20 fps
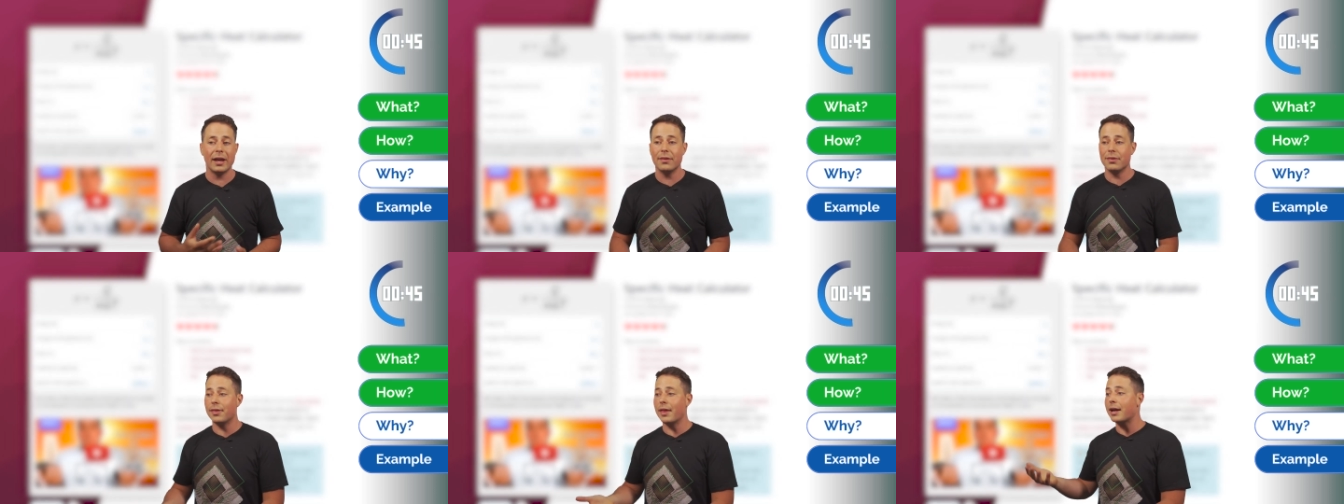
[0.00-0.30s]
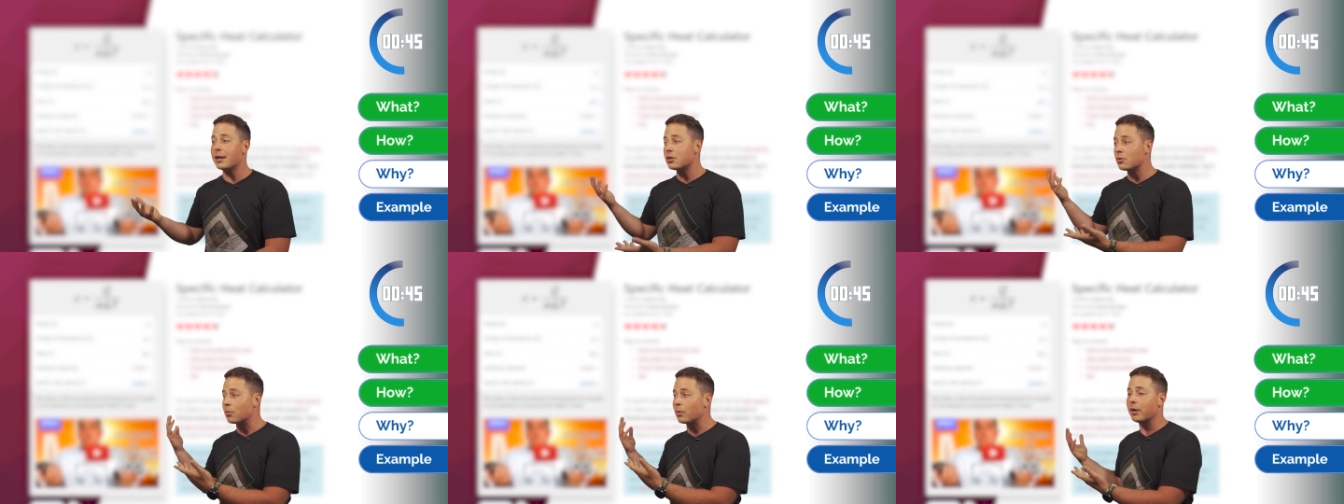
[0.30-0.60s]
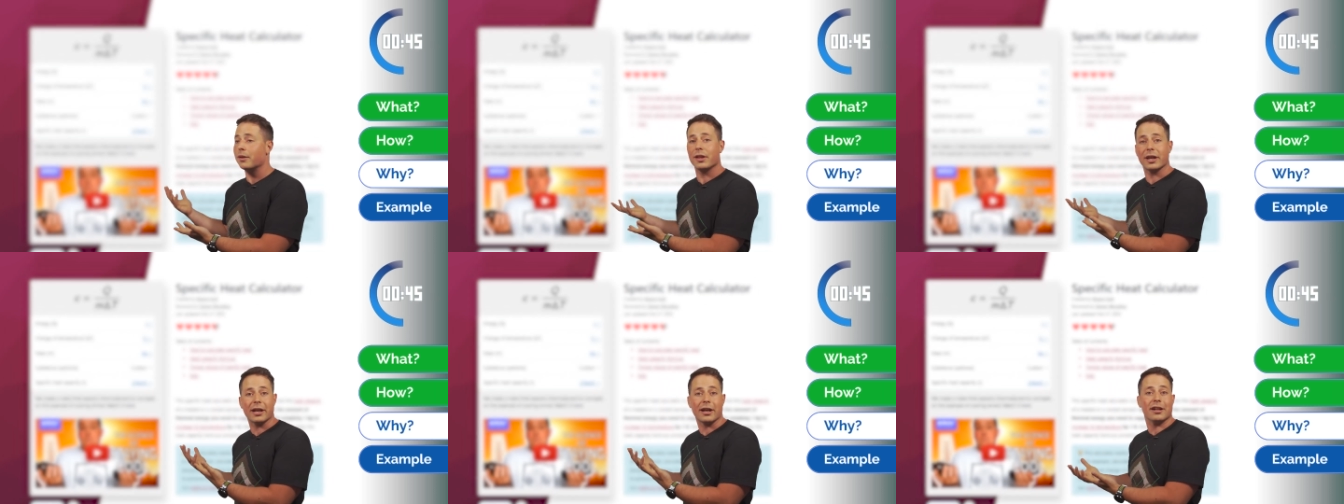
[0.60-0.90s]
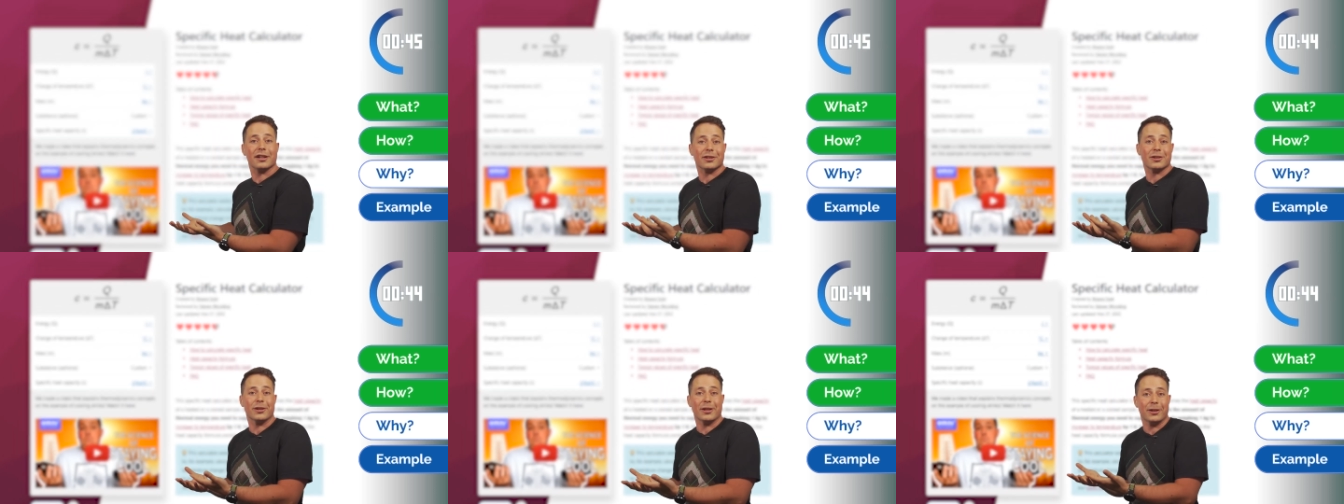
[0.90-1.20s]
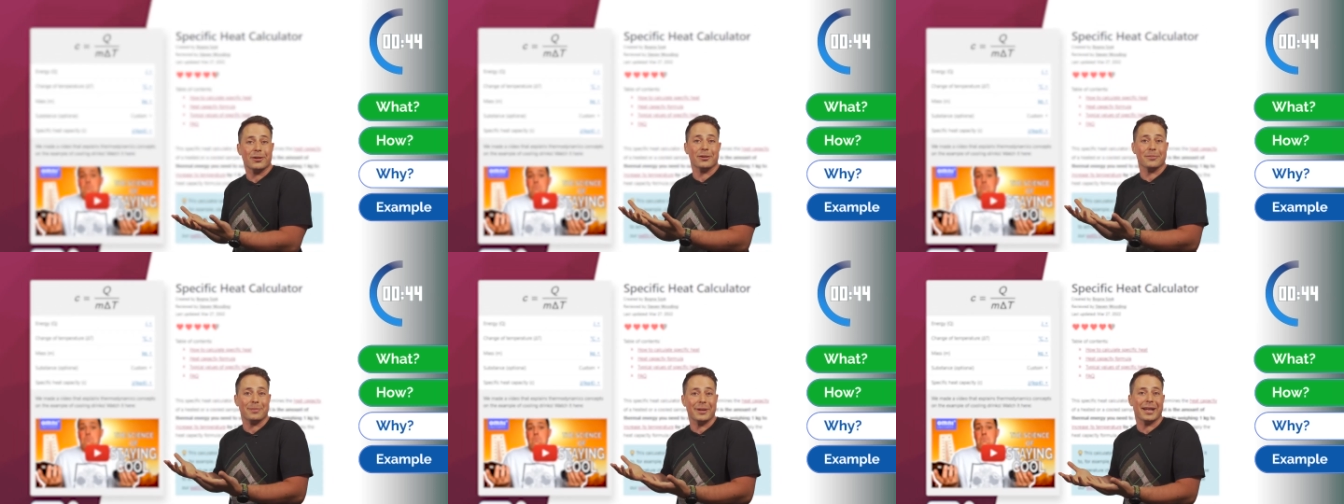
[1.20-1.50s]
And that's where the
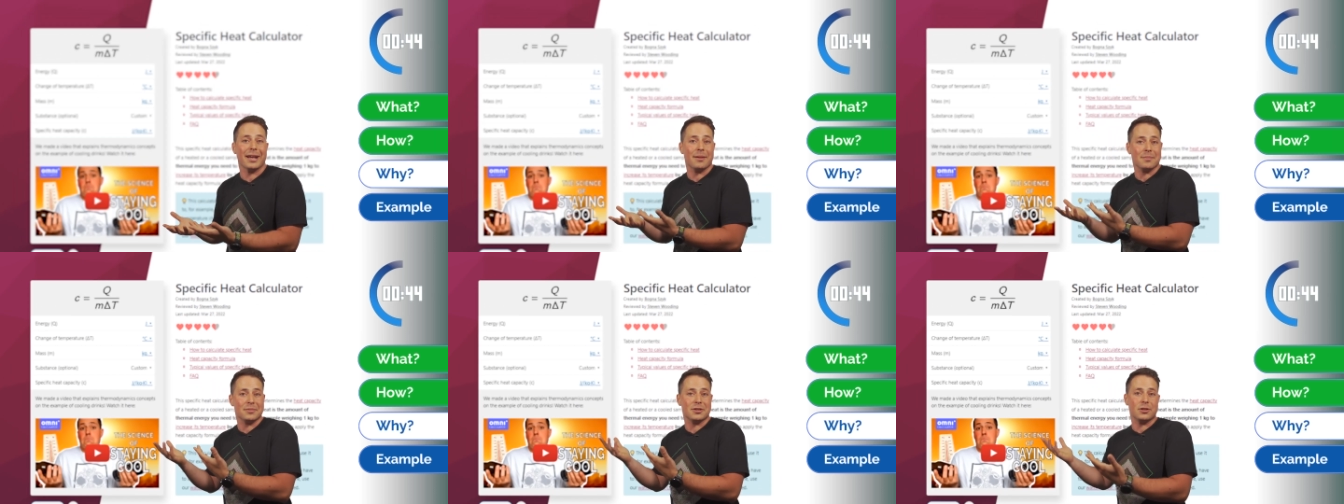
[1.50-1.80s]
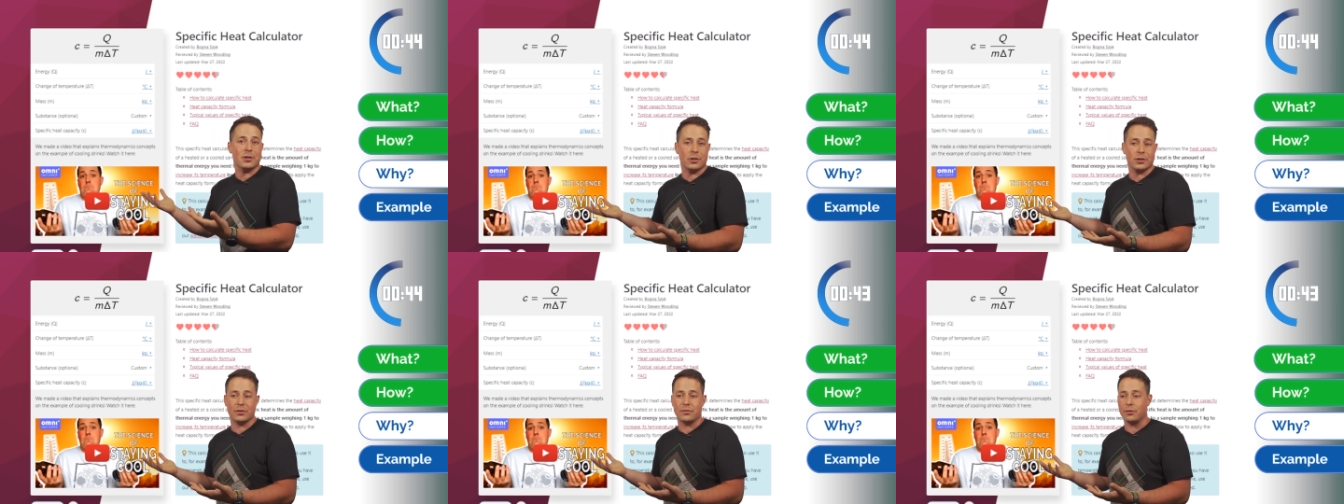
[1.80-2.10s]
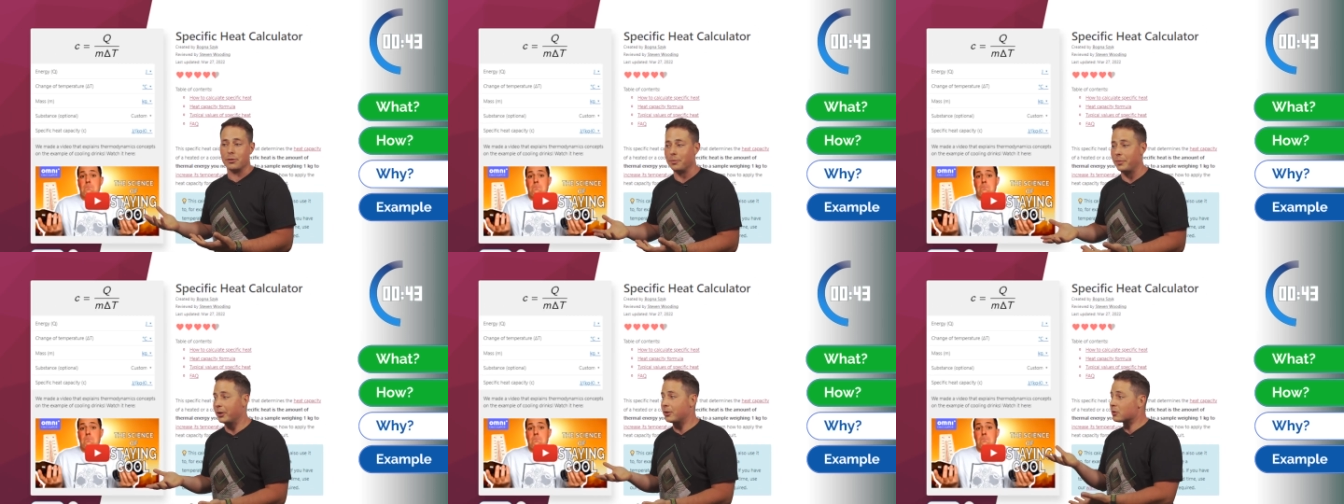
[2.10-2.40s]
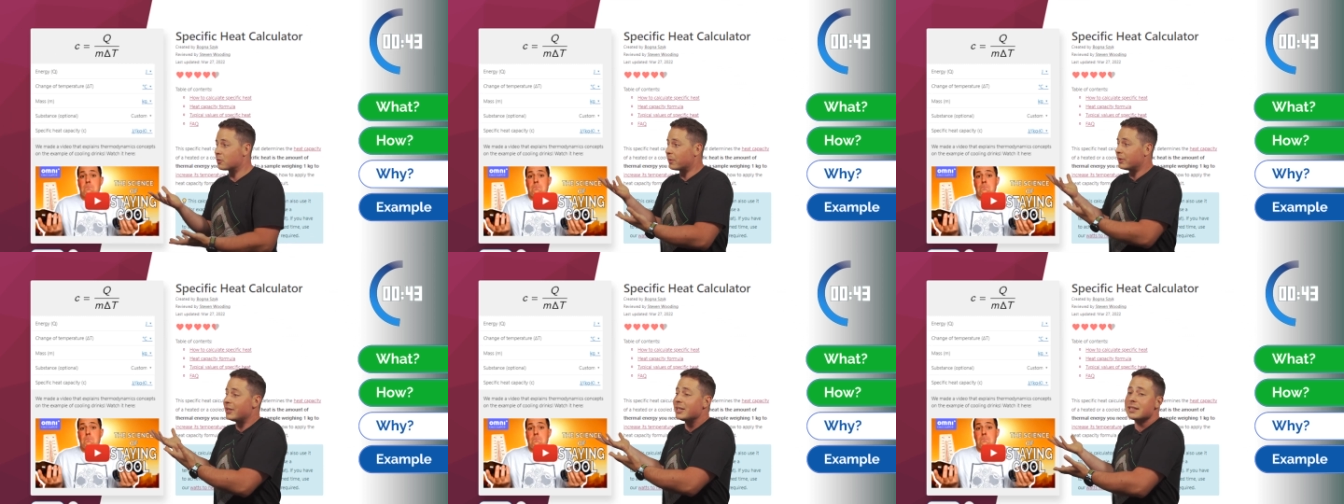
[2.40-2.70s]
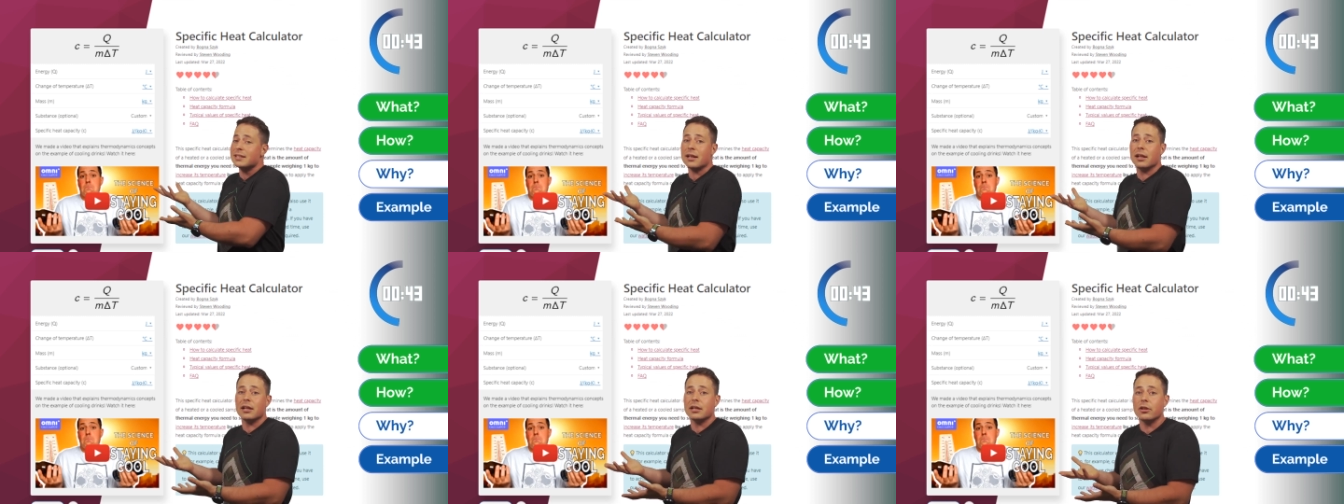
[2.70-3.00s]
calculator becomes useful because what
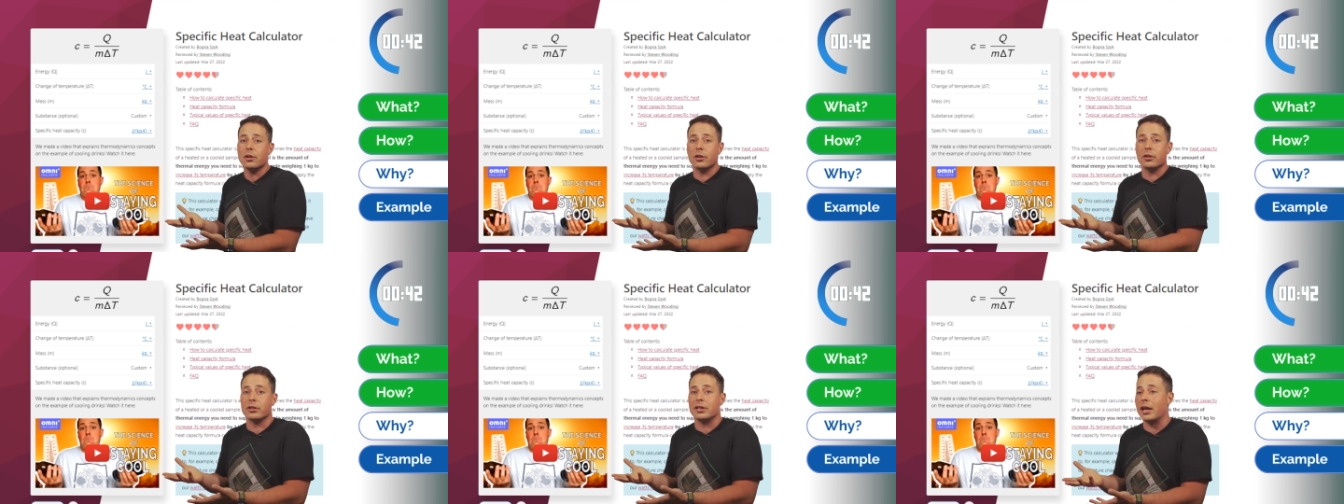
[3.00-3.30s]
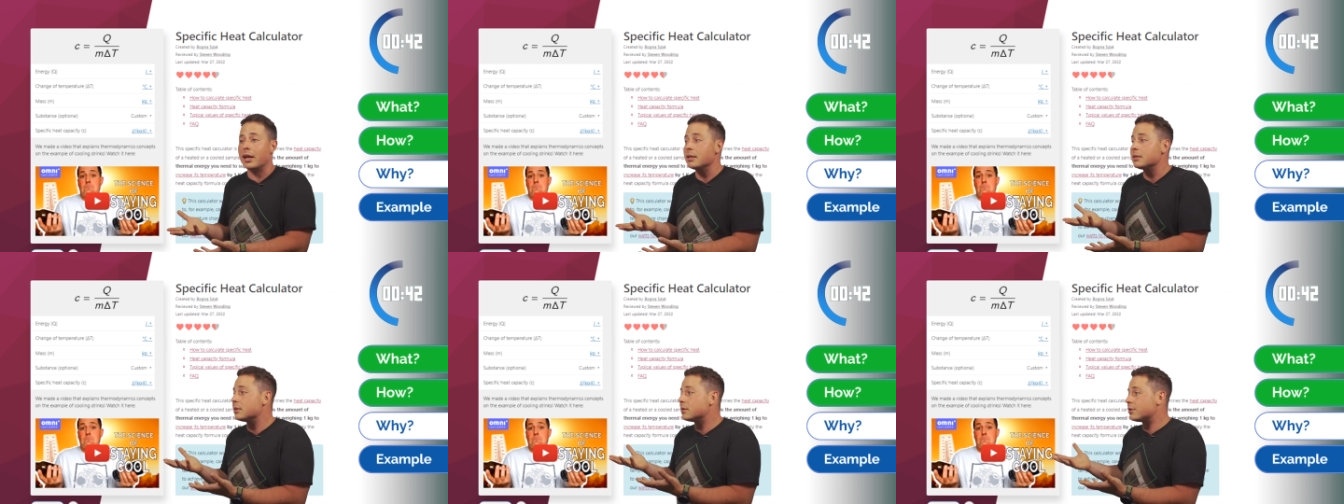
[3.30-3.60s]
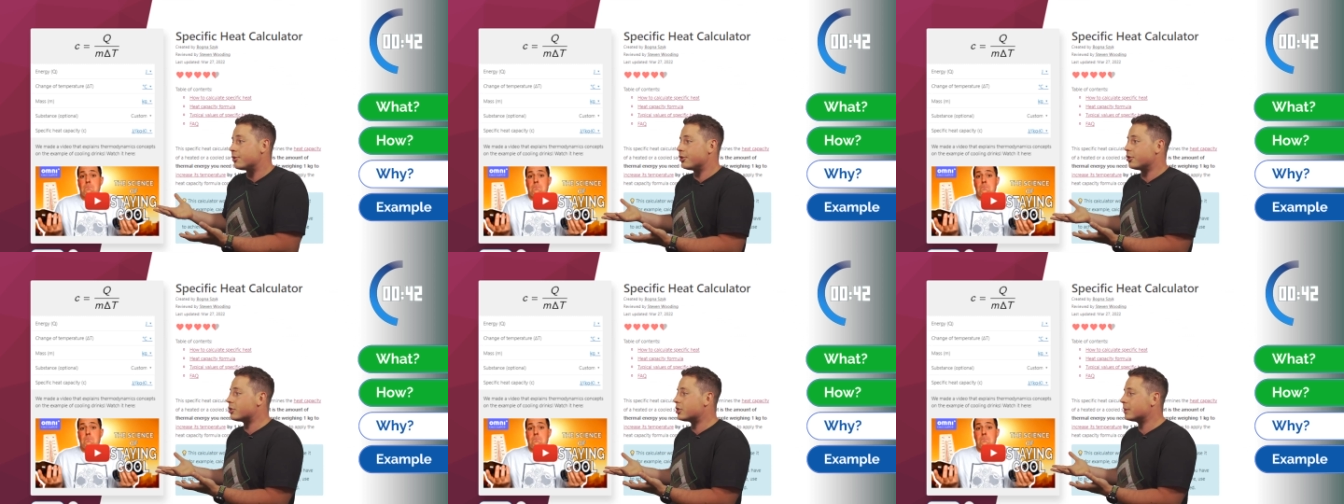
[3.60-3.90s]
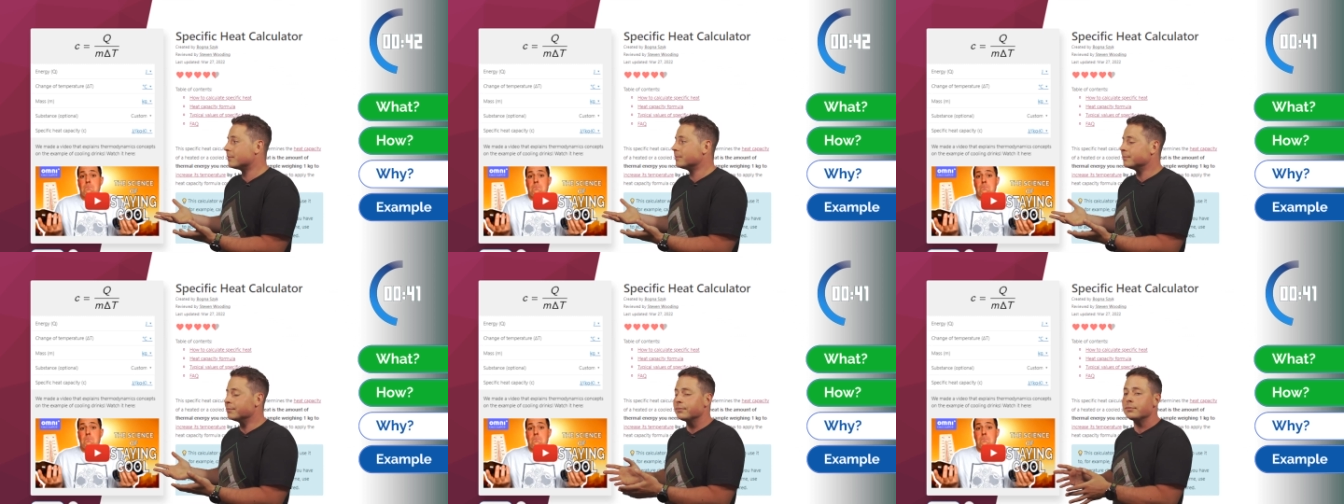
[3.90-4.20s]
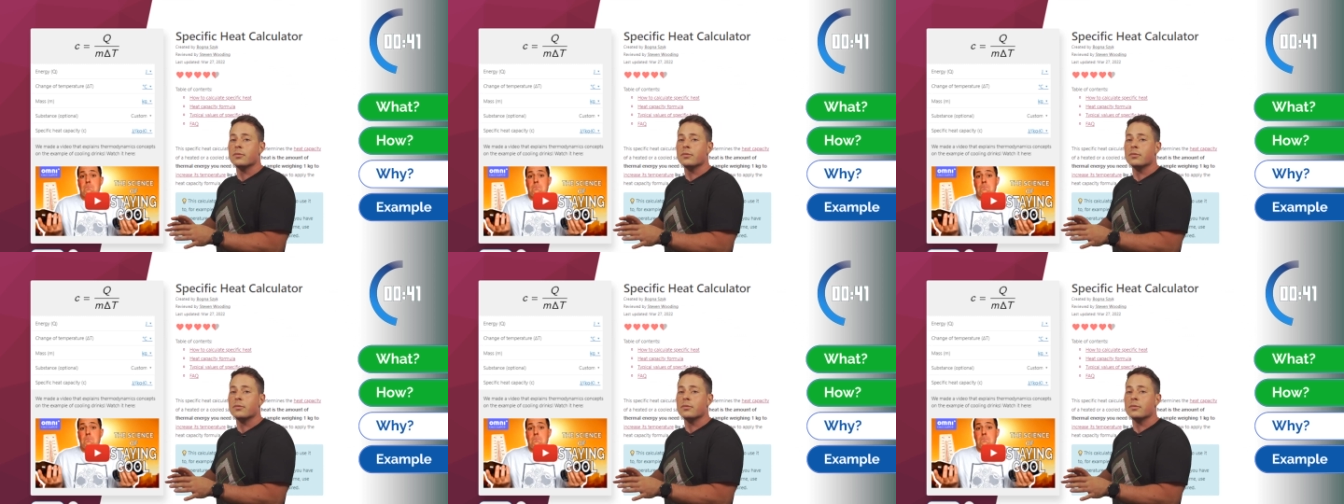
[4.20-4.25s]
this calculator does is just